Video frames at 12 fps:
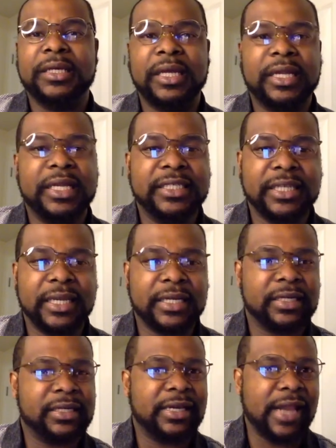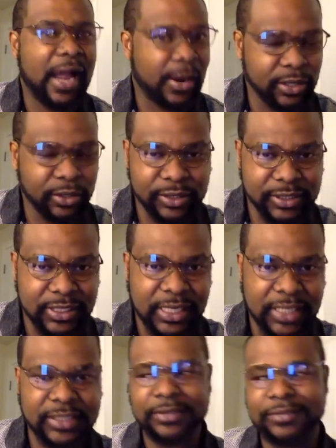And he's like, now he learned his
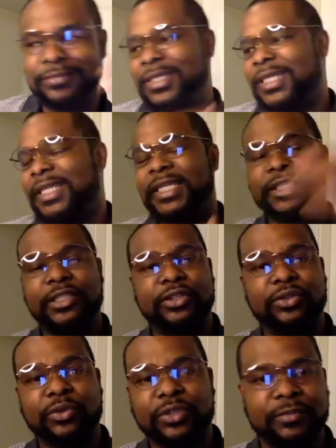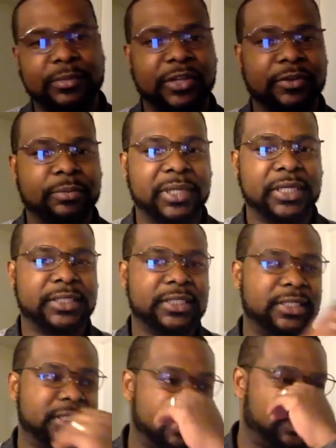lesson. He needs to source from other
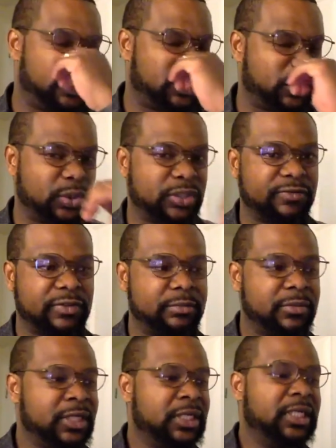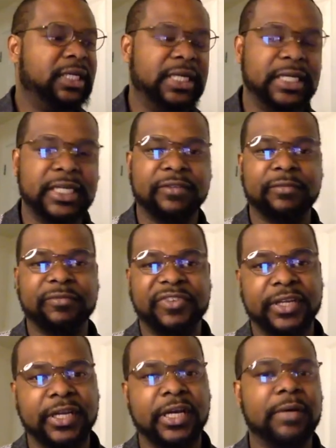places. He needs to source from India, from
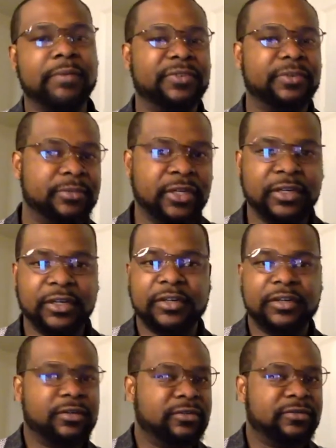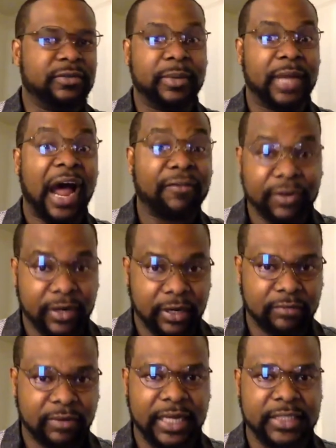Vietnam, from Africa,
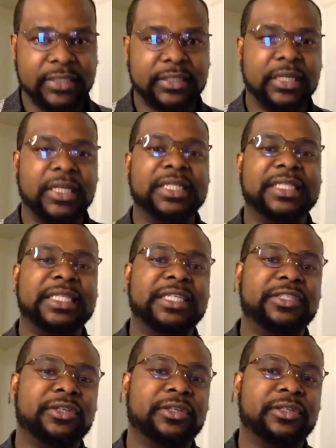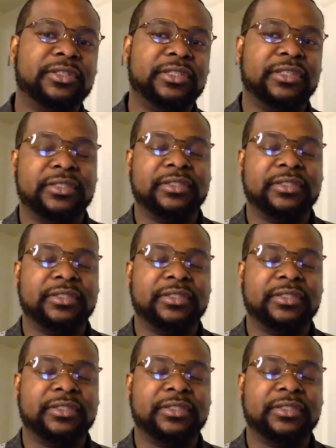right? These are